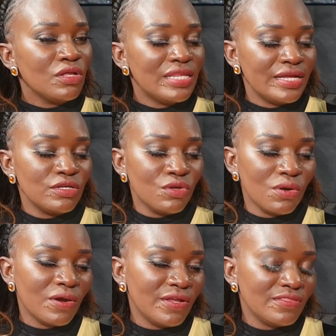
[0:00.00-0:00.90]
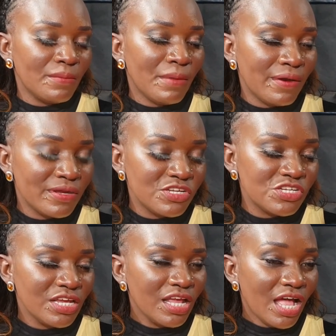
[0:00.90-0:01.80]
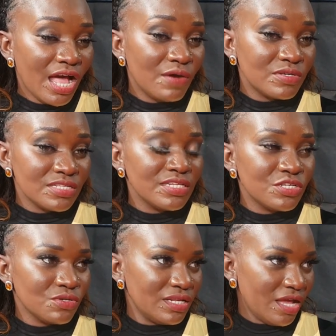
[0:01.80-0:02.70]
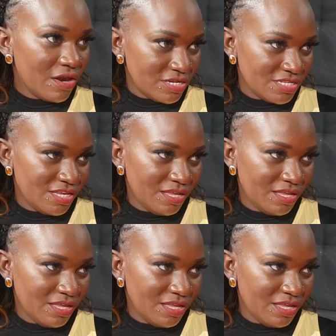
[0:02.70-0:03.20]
like longer in the marriage, mm-hmm. I was literally hurting